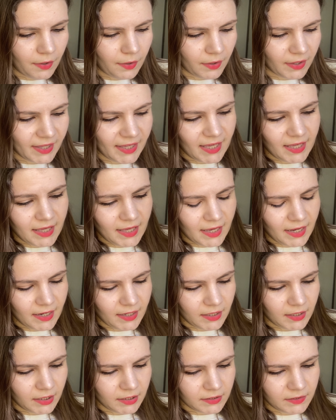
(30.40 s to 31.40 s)
Geek
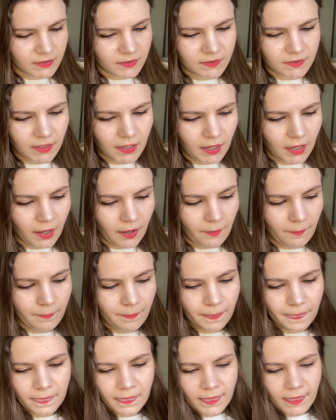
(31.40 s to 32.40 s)
Gear's
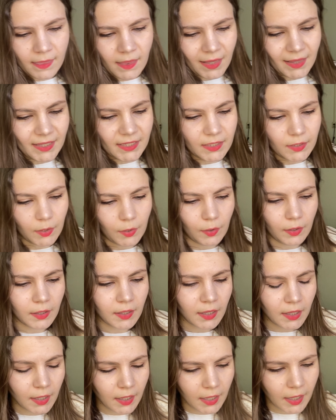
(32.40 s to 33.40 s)
um, little
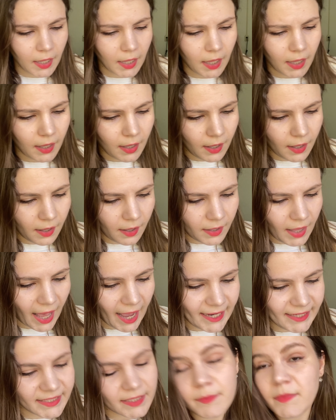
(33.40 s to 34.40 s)

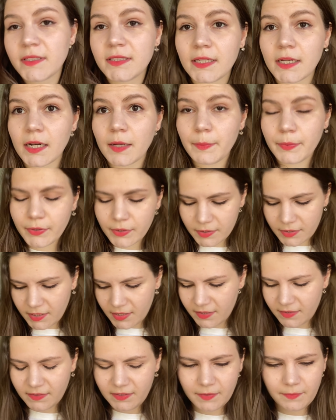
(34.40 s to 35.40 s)
items that I
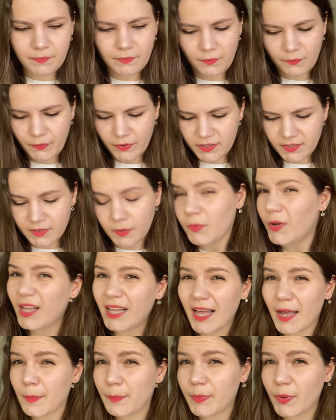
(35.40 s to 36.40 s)
purchased. First of all,
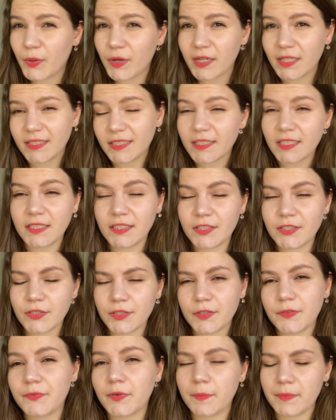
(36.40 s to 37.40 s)
I bought a
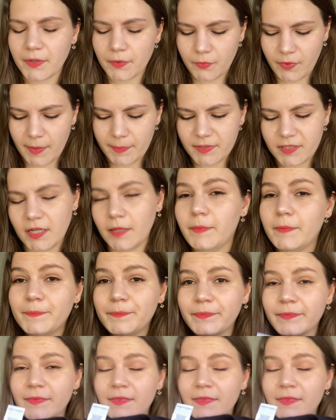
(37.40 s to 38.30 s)
t-shirt from their web shop.